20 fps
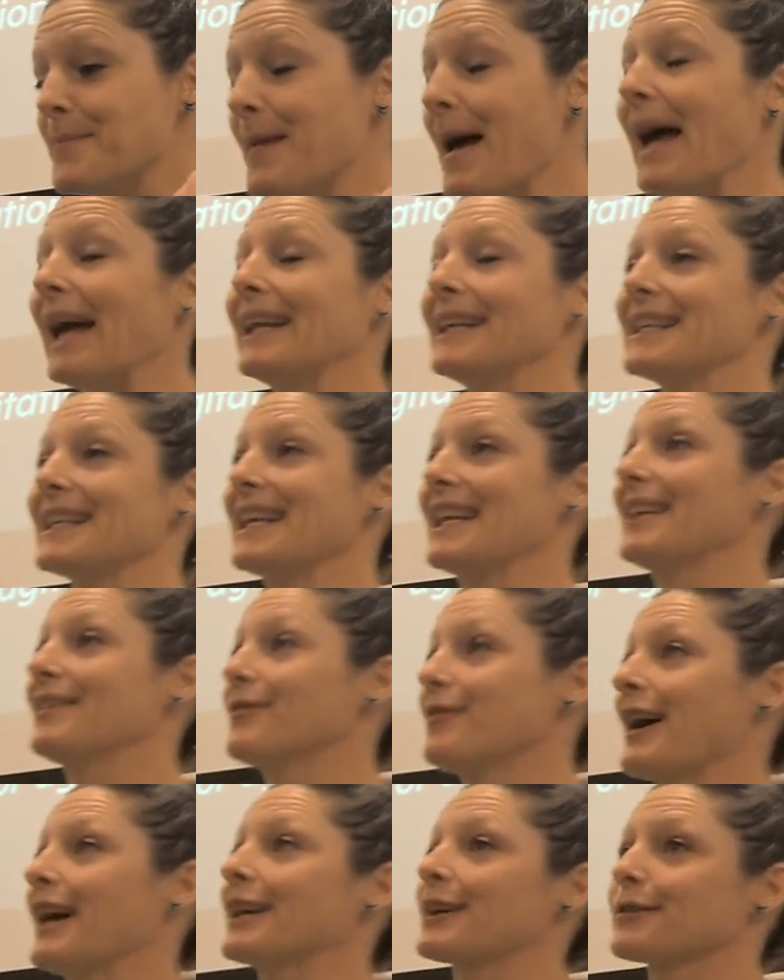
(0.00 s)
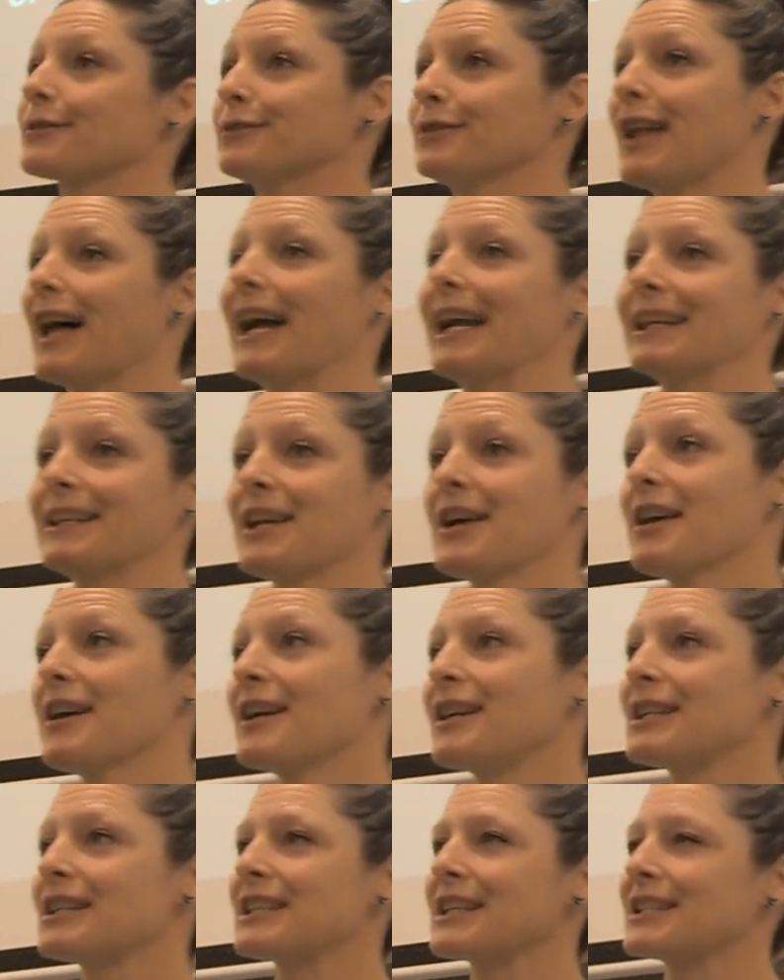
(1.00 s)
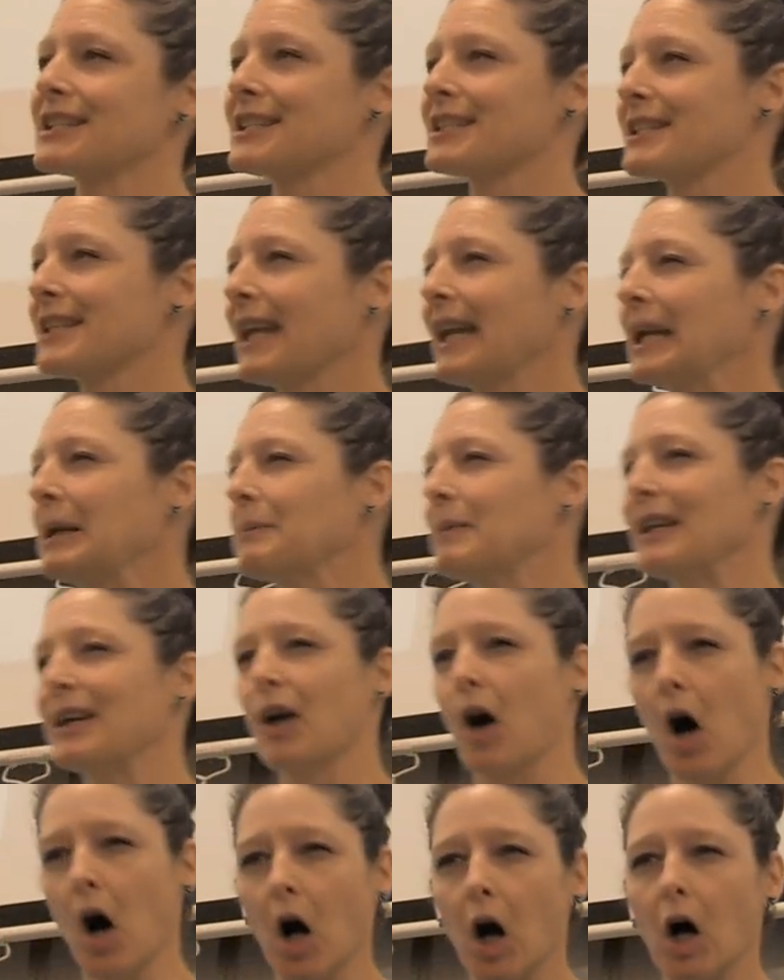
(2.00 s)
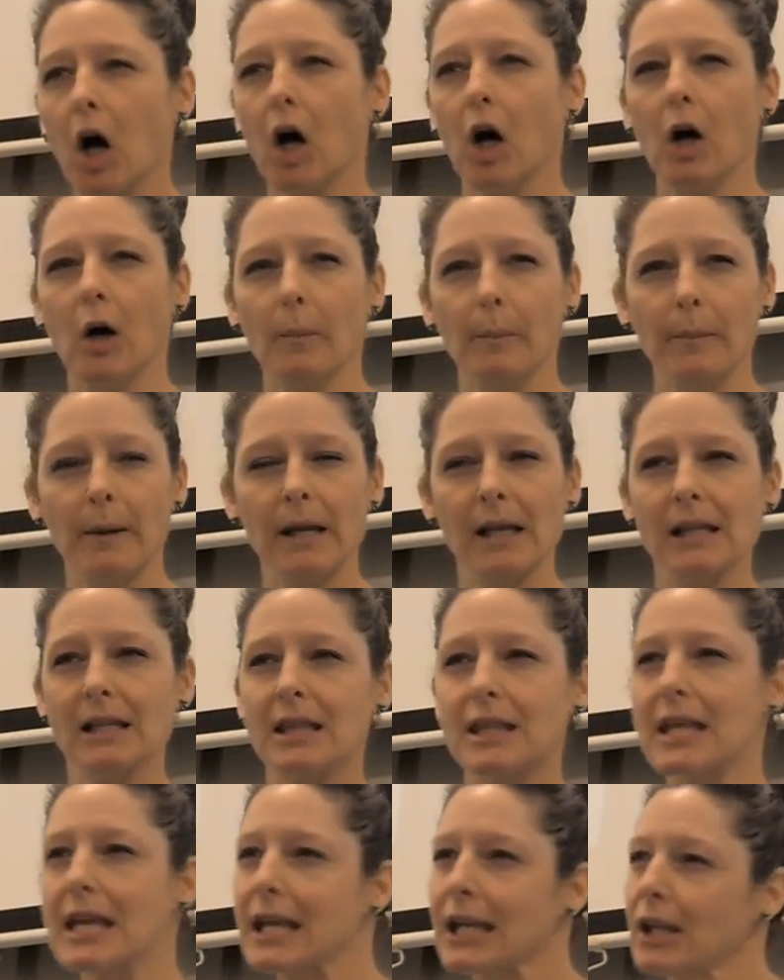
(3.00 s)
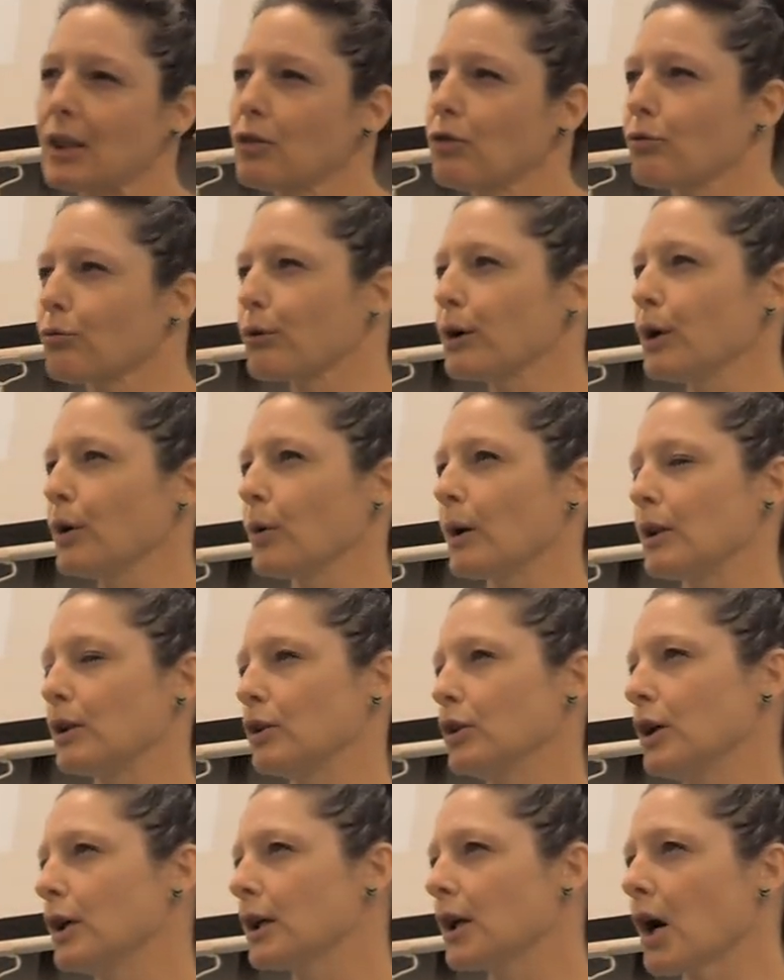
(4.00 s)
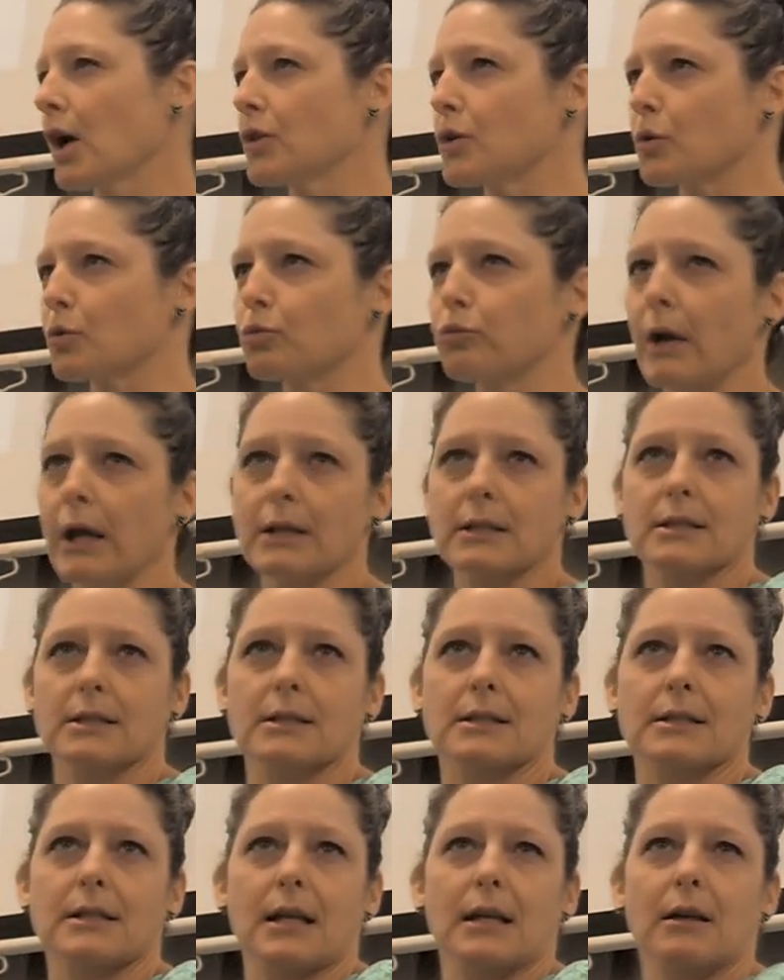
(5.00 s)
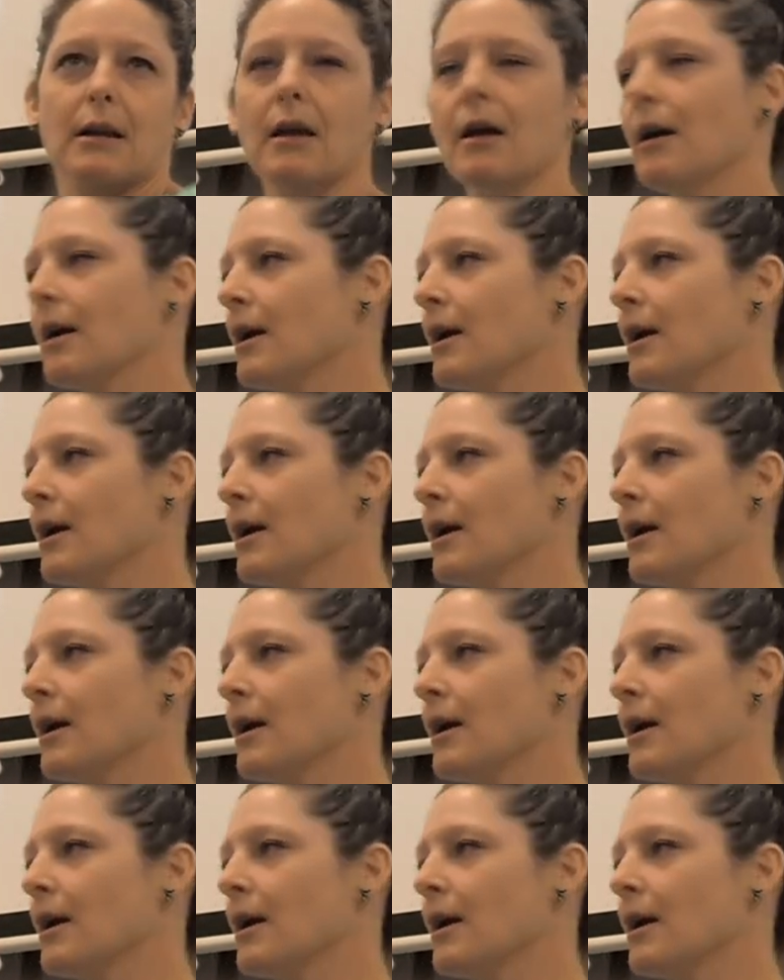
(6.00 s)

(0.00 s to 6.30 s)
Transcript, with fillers: meant in fight or flight to sit and be calm and think it through and look at all the risks and